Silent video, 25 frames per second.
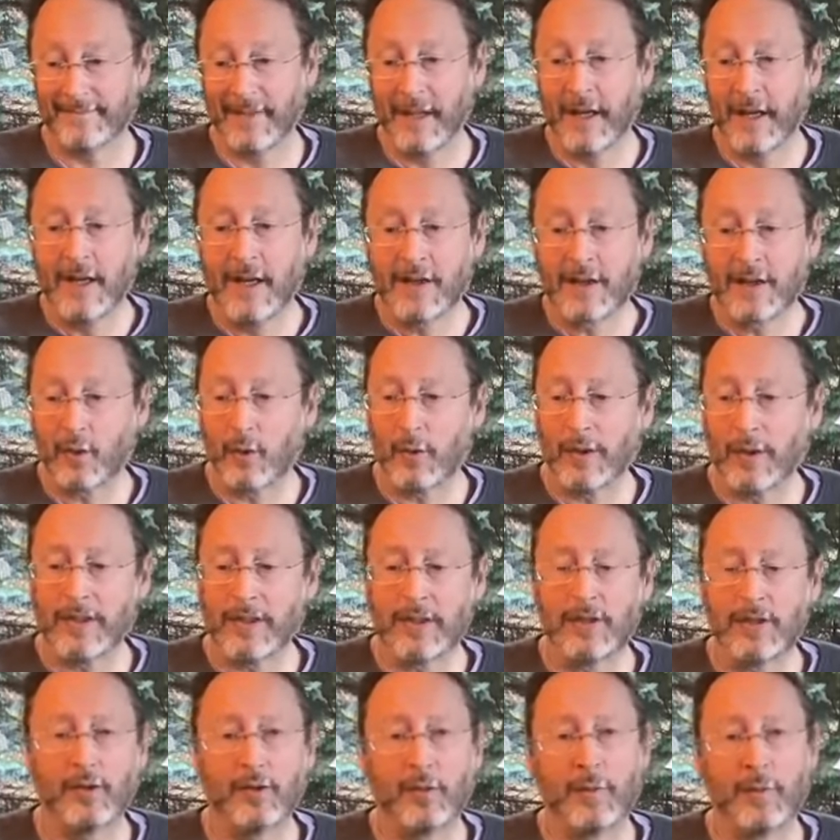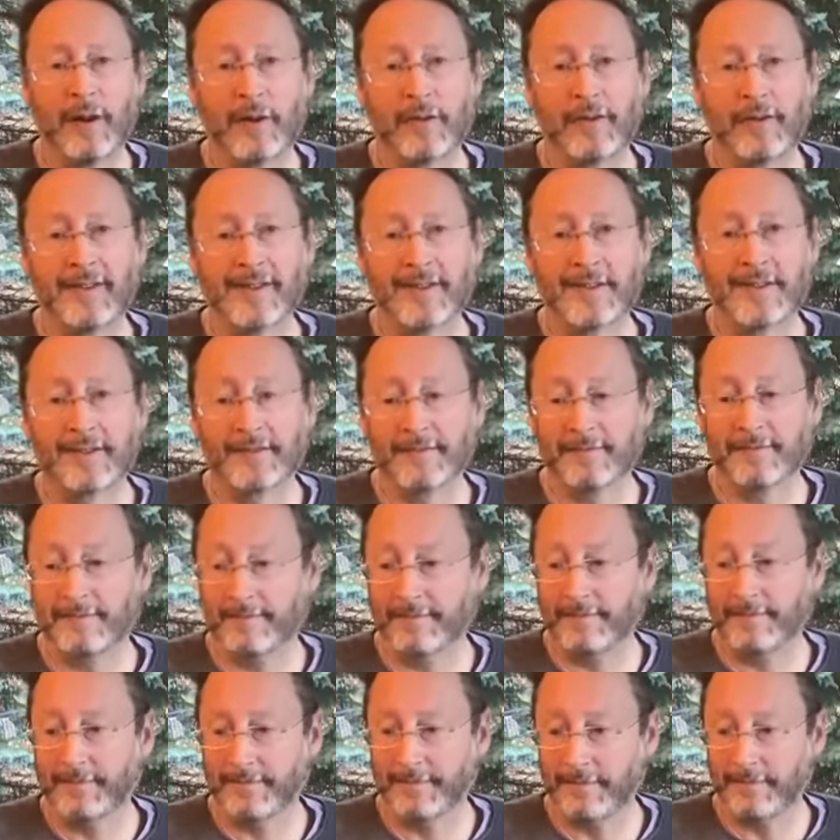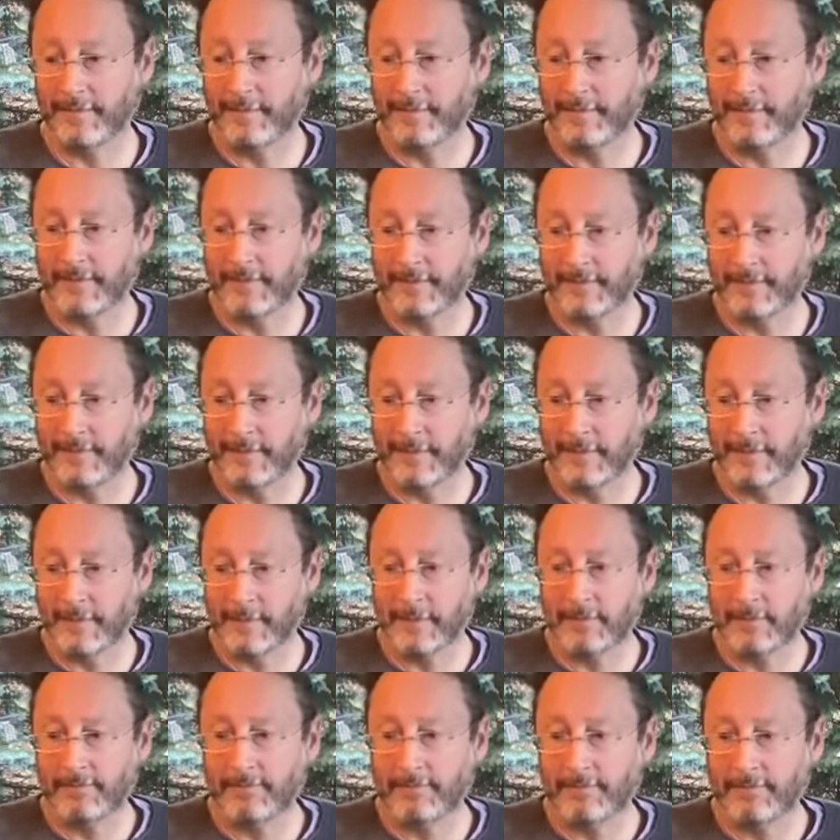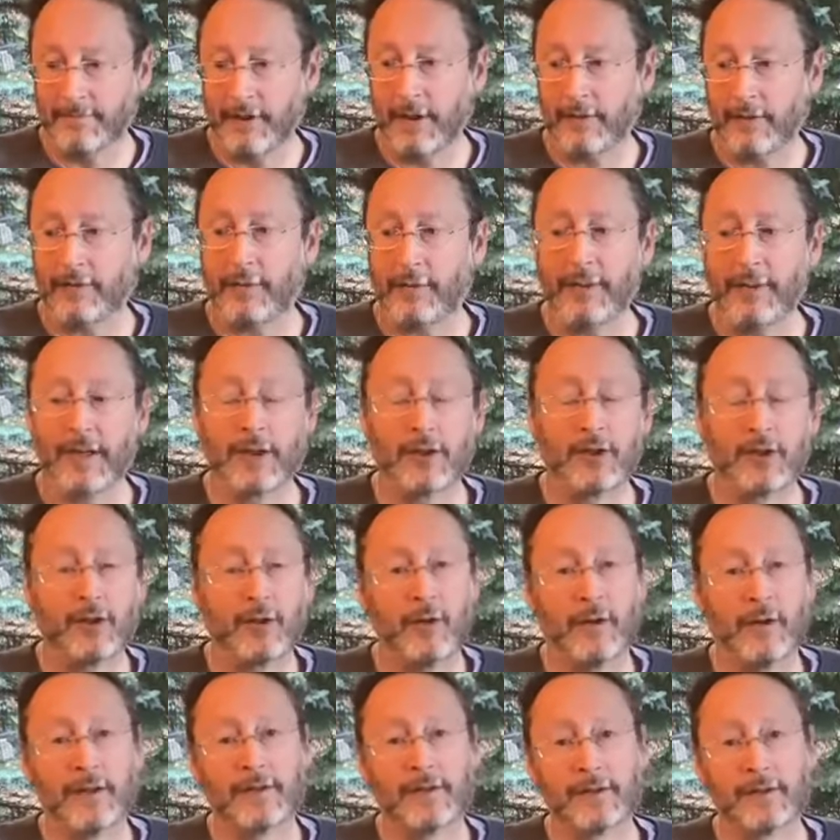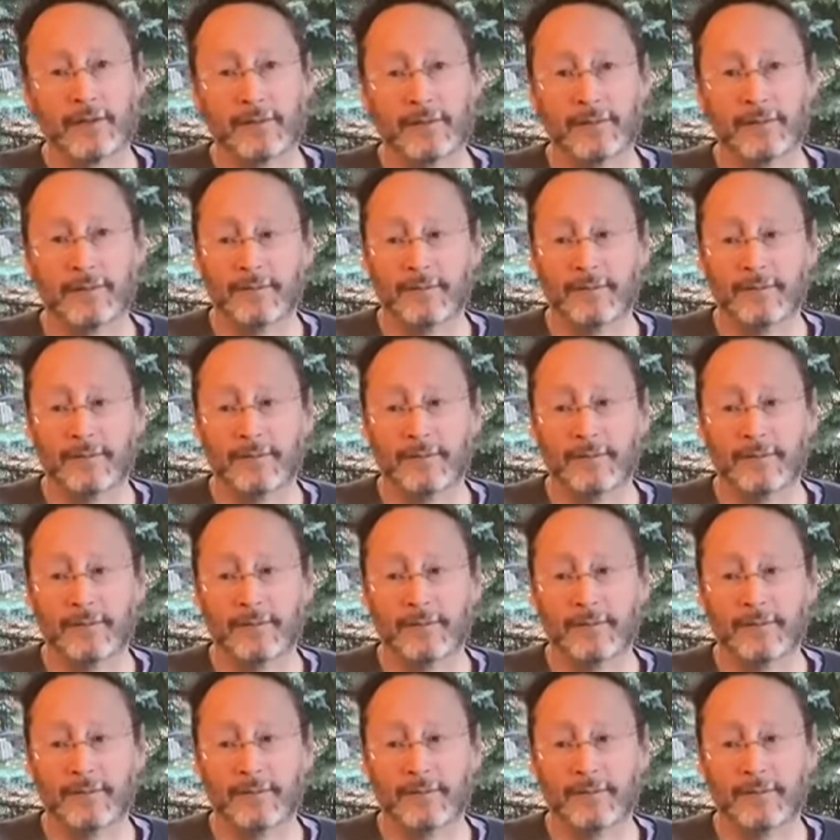So what to do about this? You have to make a choice.